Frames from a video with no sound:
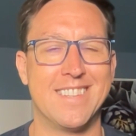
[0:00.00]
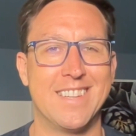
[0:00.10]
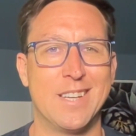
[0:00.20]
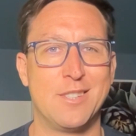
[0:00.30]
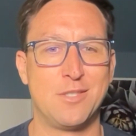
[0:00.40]

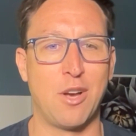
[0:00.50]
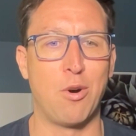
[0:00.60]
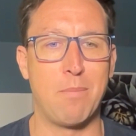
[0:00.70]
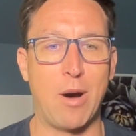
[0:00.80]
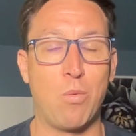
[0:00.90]
So
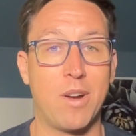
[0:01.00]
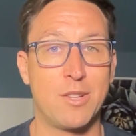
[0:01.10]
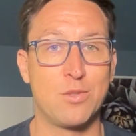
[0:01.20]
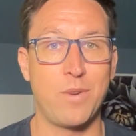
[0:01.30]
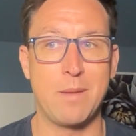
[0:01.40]
about 1 in
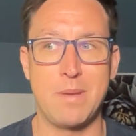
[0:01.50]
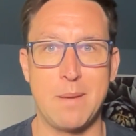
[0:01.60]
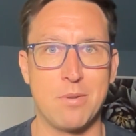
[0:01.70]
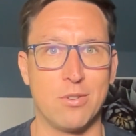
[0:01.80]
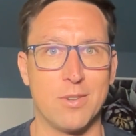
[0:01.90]
20
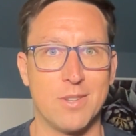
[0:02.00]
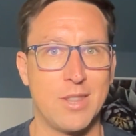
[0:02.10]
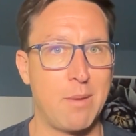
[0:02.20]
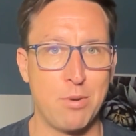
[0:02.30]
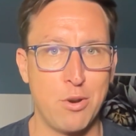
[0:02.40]
people, they
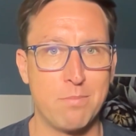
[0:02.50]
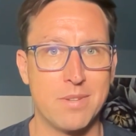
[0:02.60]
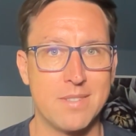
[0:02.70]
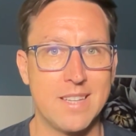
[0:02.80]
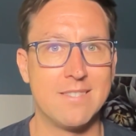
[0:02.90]
poop
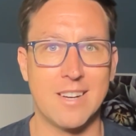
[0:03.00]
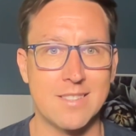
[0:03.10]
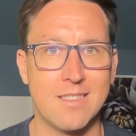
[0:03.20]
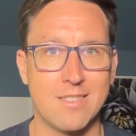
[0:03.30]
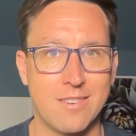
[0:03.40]
in less
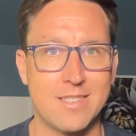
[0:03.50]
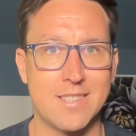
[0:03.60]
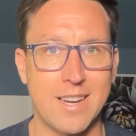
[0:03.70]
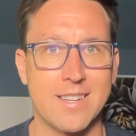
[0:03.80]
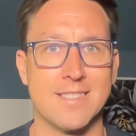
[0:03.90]
than 30
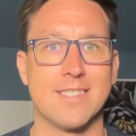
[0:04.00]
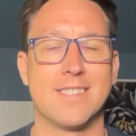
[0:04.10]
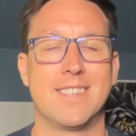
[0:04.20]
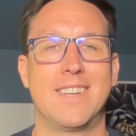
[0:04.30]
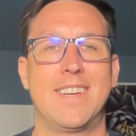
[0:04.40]
seconds.
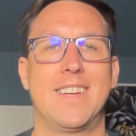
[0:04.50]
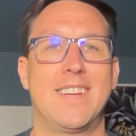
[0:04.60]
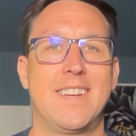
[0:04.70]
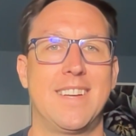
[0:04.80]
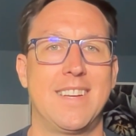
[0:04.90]

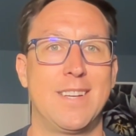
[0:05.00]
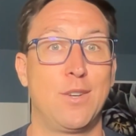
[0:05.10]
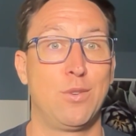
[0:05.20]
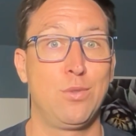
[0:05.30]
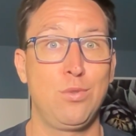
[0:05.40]

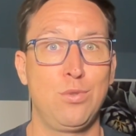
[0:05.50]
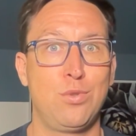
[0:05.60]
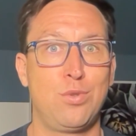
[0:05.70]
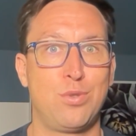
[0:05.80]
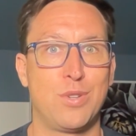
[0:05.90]

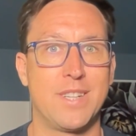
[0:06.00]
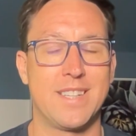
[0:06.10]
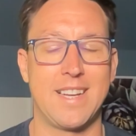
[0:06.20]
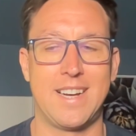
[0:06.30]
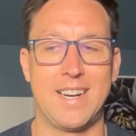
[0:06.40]

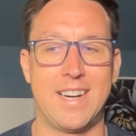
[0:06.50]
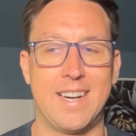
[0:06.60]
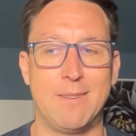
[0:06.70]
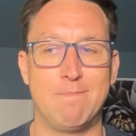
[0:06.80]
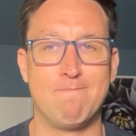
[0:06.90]

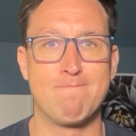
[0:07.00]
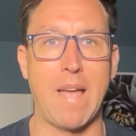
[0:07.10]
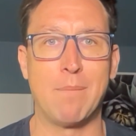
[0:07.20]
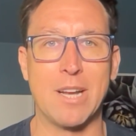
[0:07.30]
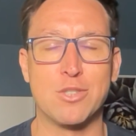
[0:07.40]

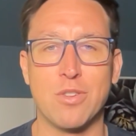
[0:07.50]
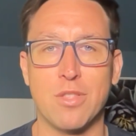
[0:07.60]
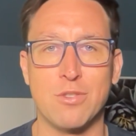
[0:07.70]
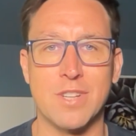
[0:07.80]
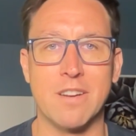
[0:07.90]
I'm not sure that
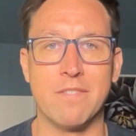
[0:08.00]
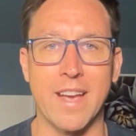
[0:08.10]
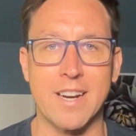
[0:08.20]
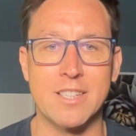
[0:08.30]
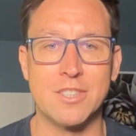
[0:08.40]
there's an
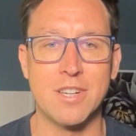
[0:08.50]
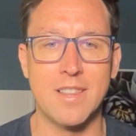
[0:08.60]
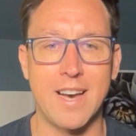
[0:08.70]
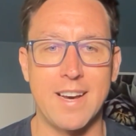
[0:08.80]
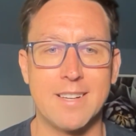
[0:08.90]
advantage to
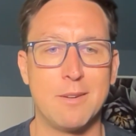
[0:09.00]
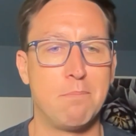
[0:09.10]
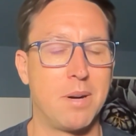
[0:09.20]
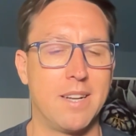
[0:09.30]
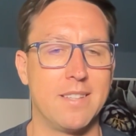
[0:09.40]
that,
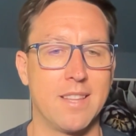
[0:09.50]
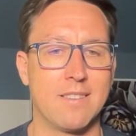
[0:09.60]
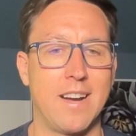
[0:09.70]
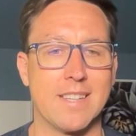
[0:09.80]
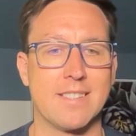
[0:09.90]
but
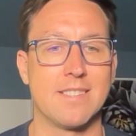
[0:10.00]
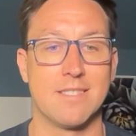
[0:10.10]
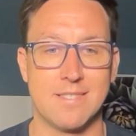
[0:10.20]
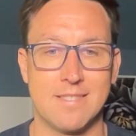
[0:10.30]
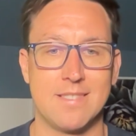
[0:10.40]
nonetheless,
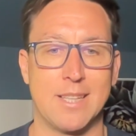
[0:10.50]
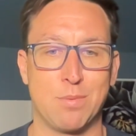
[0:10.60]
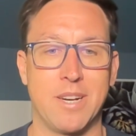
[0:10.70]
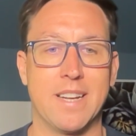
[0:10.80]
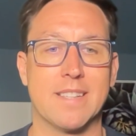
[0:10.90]
that's
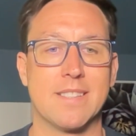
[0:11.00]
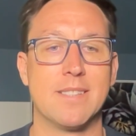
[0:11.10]
what it is.